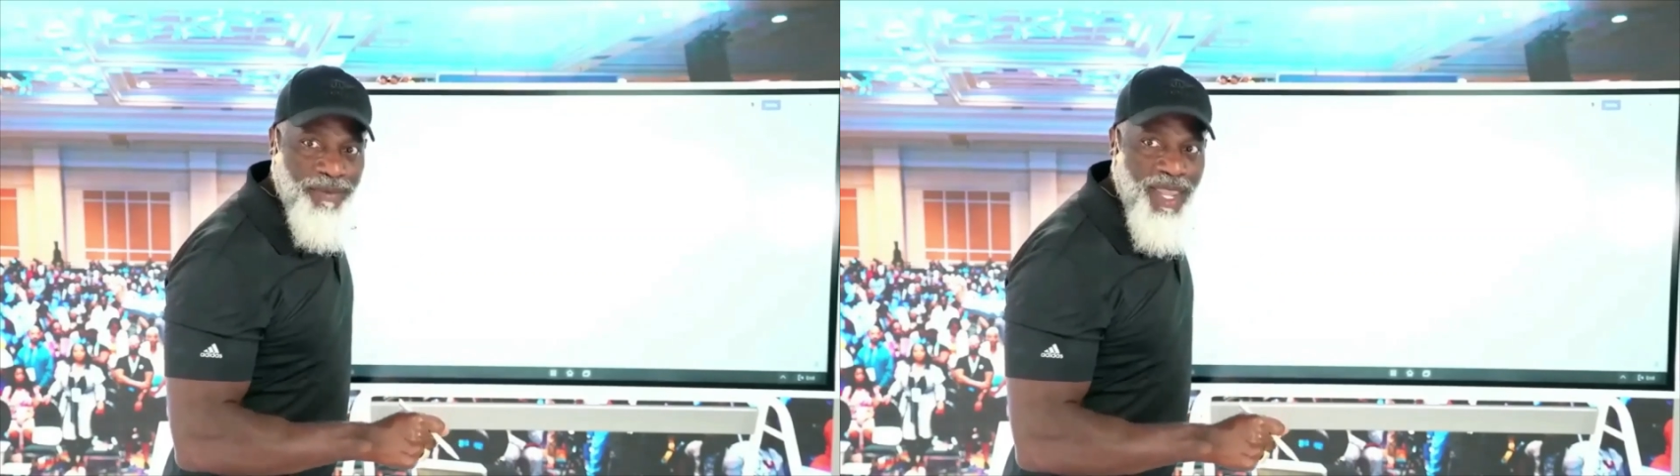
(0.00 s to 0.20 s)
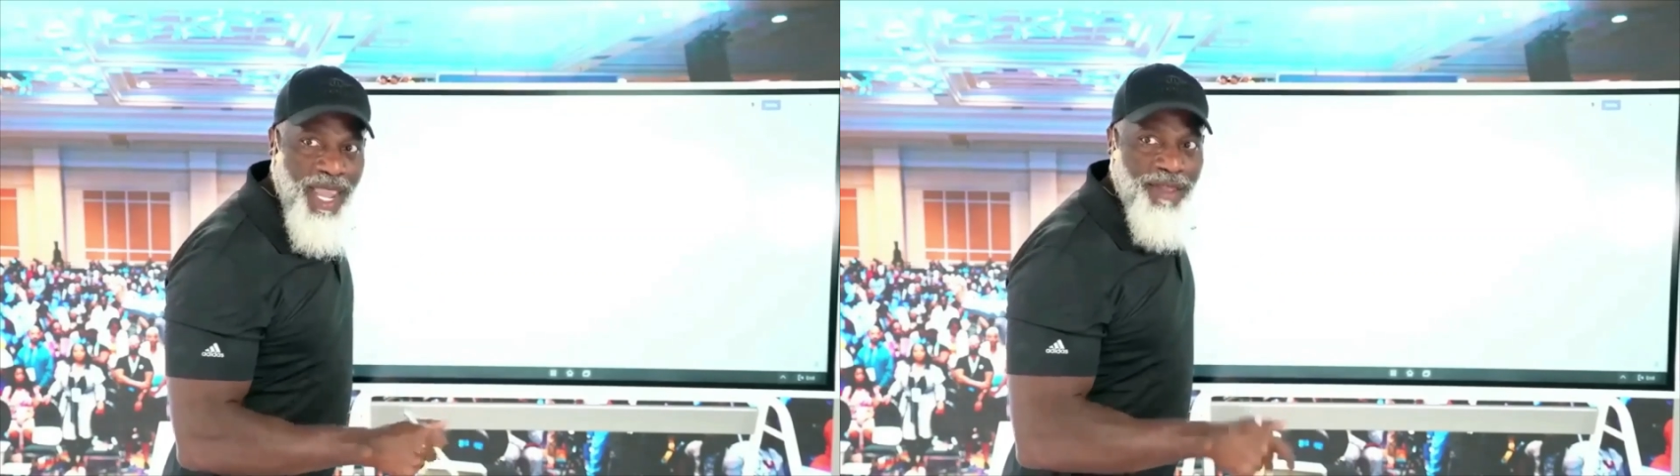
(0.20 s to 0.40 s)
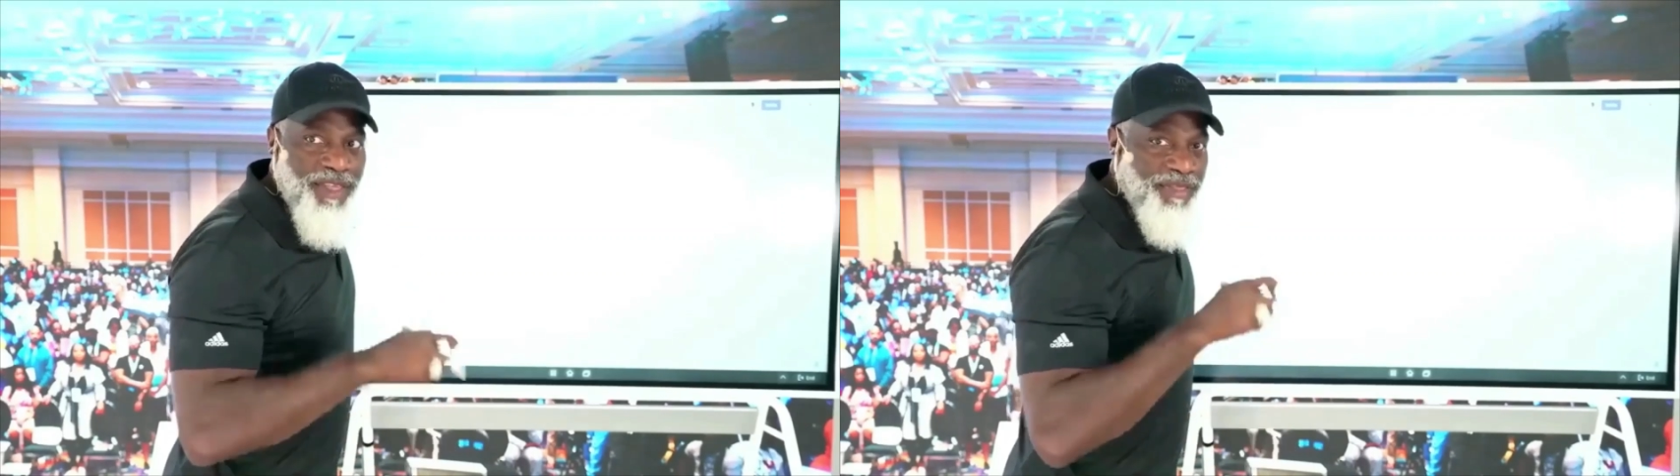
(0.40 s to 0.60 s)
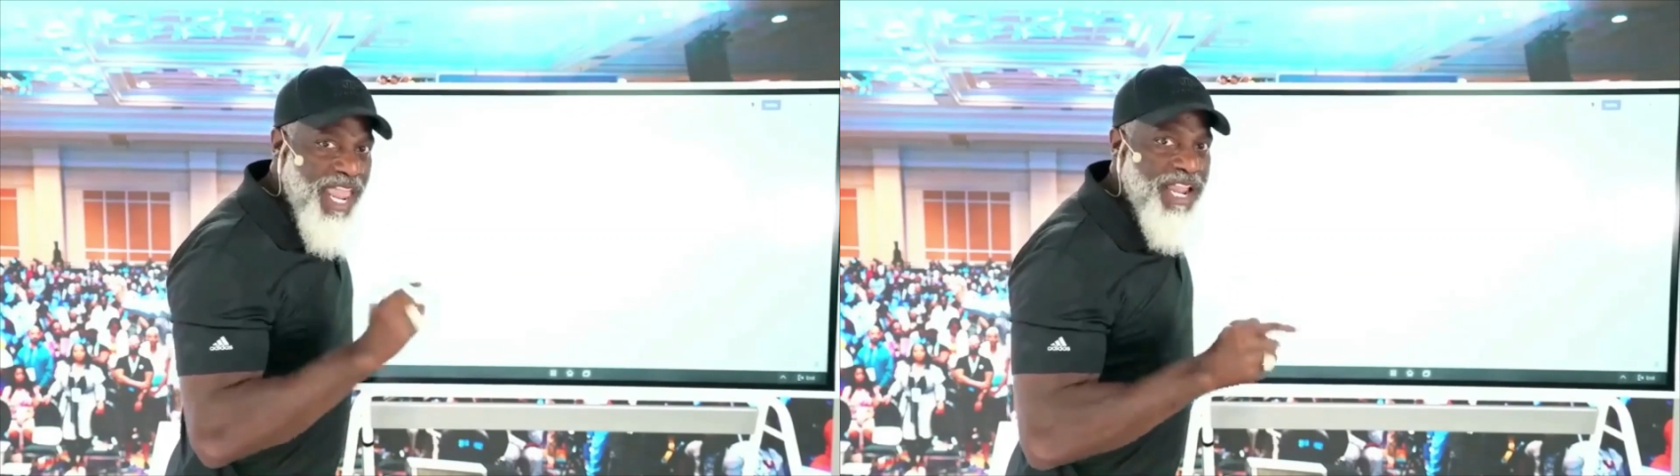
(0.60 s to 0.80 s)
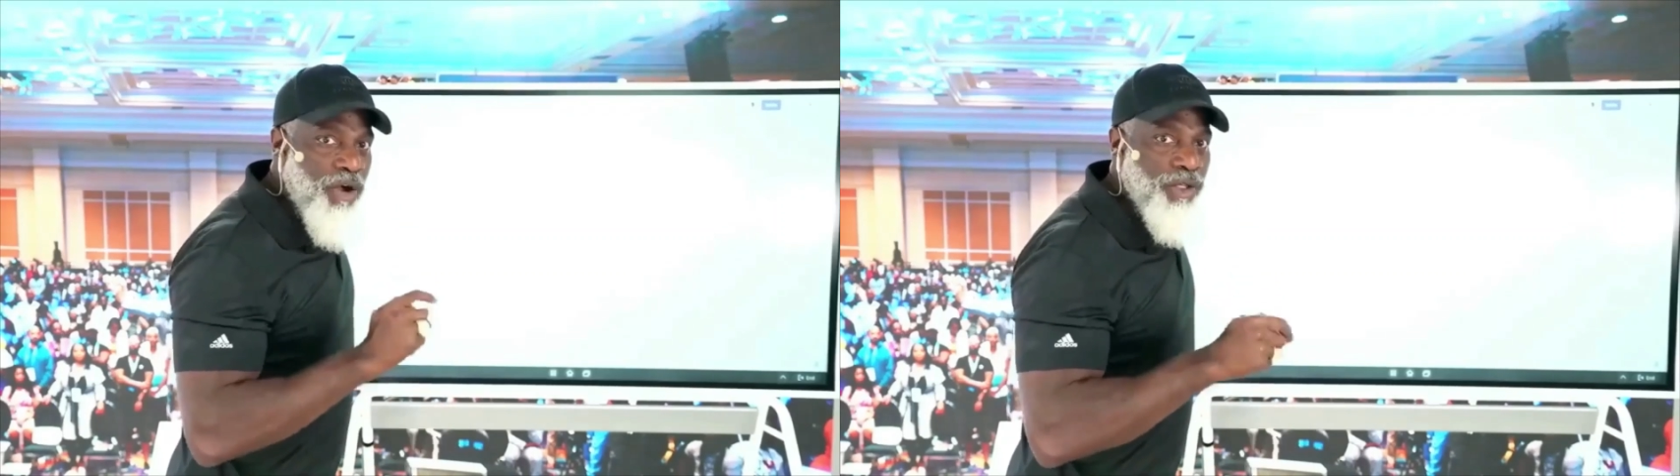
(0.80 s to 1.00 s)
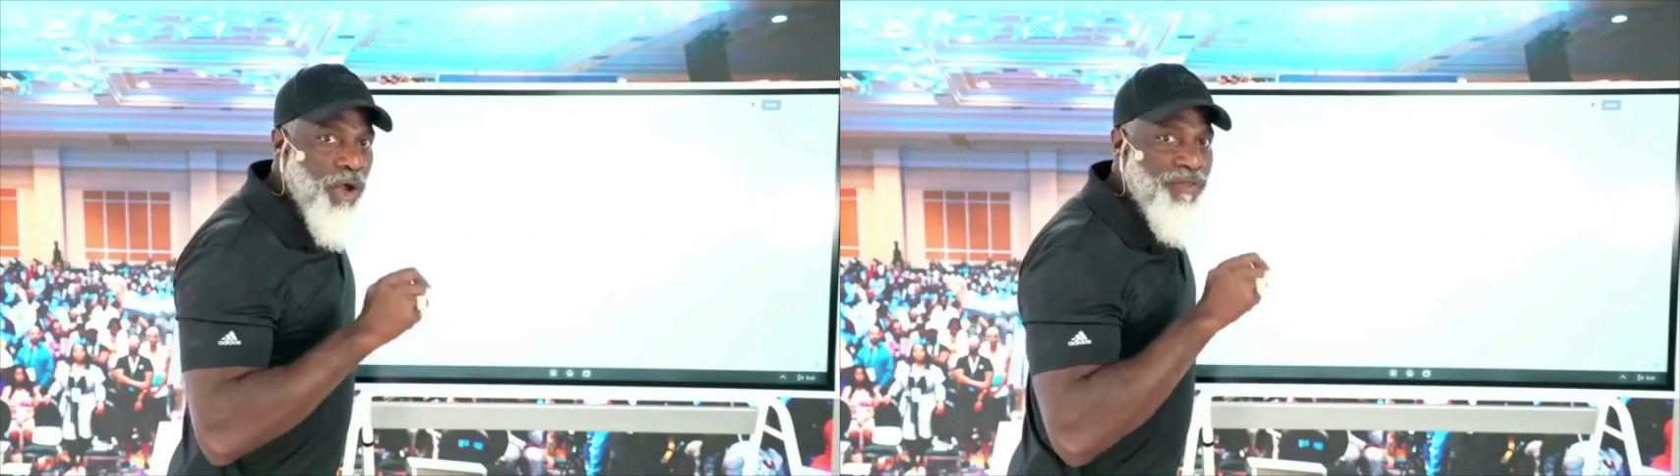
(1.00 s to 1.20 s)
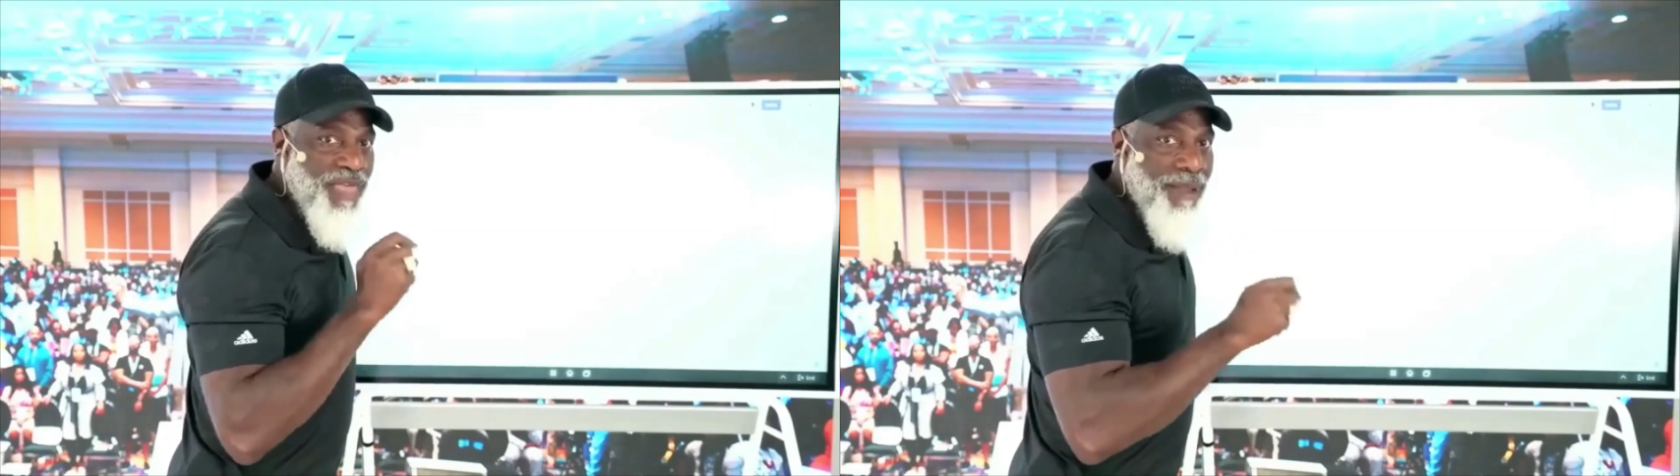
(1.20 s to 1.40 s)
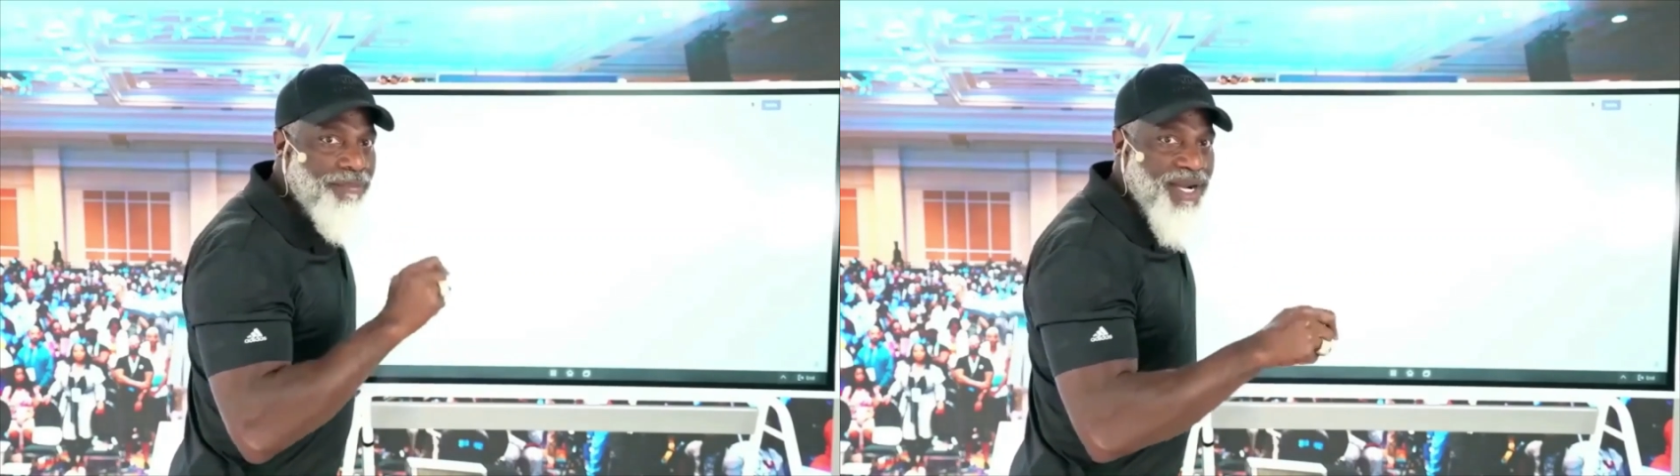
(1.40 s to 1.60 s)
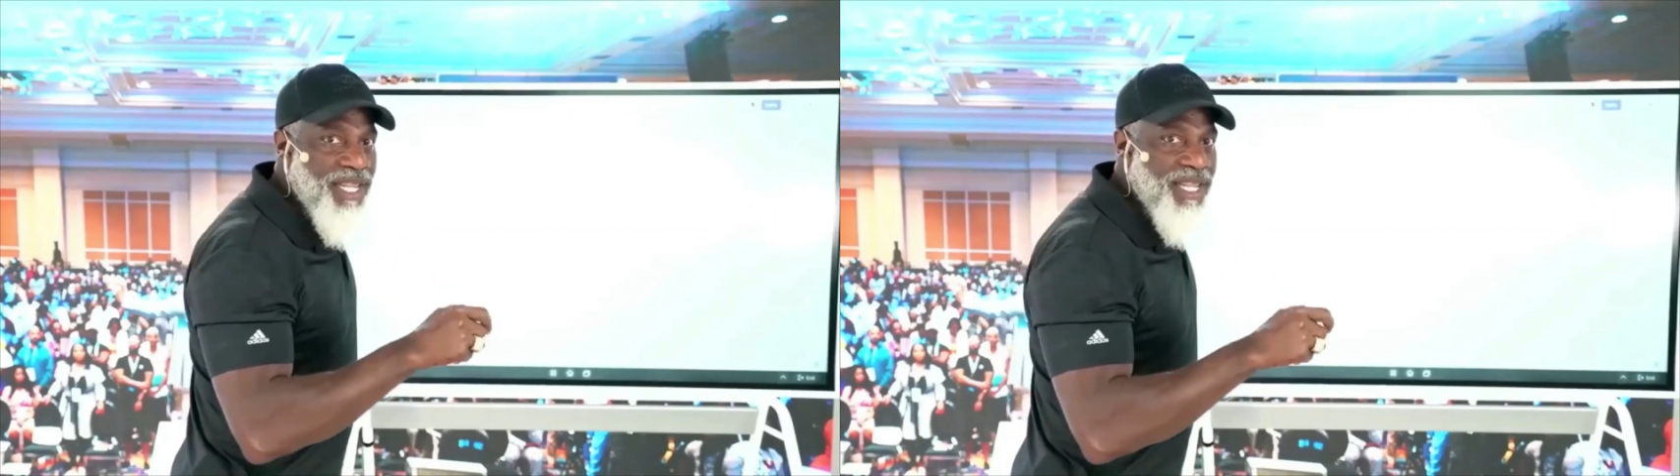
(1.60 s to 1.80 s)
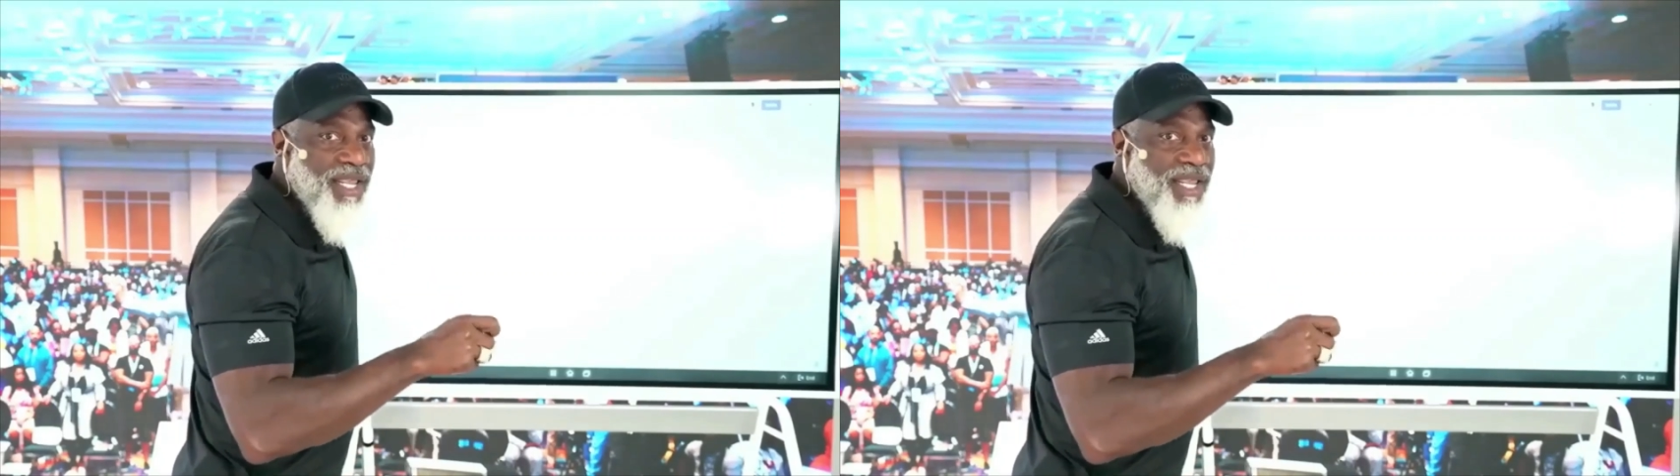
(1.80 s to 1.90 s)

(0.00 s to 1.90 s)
And then they go loan that money